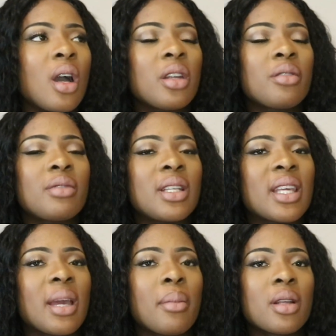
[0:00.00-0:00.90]
I don't
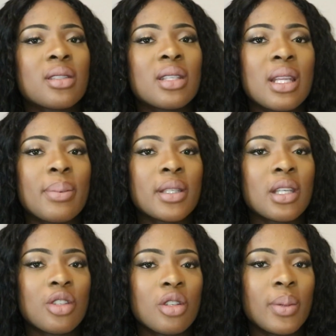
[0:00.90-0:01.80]
really get much sleep
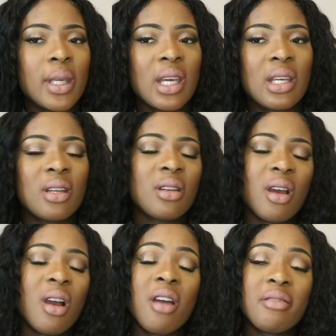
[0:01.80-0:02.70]
as I should be getting. I
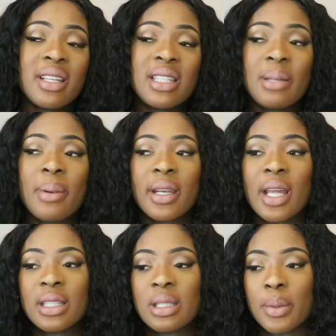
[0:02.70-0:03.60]
can't really sleep at
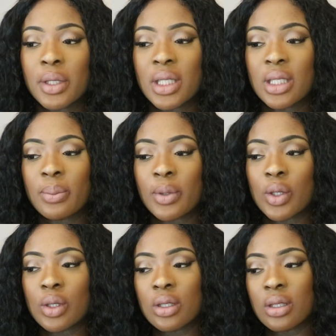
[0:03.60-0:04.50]
night, to be honest,
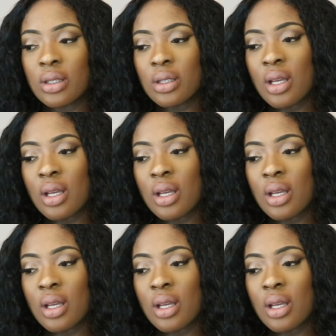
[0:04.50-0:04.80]
because